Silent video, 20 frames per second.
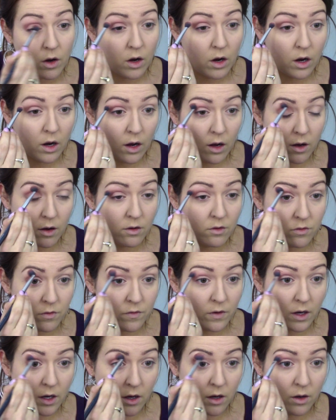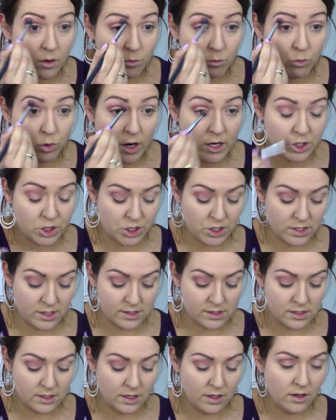of
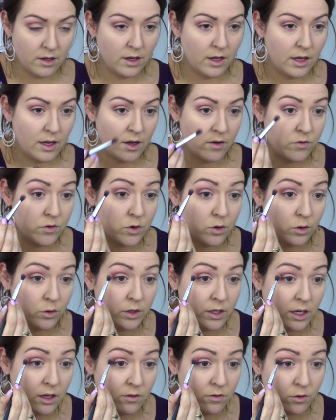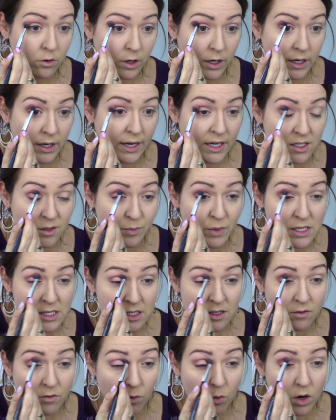brushes if you're looking for
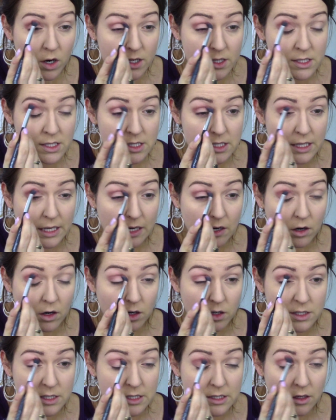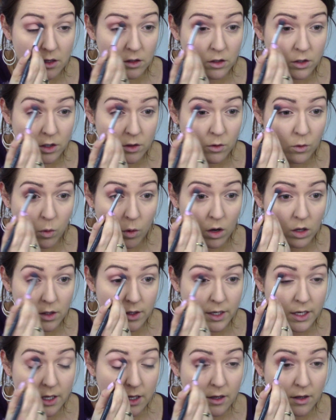inexpensive ones that are still good
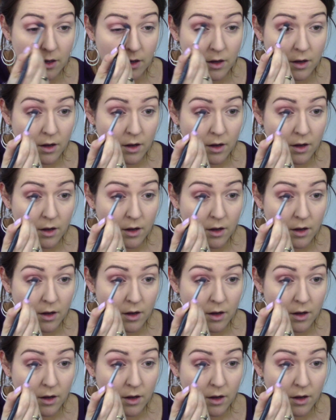quality.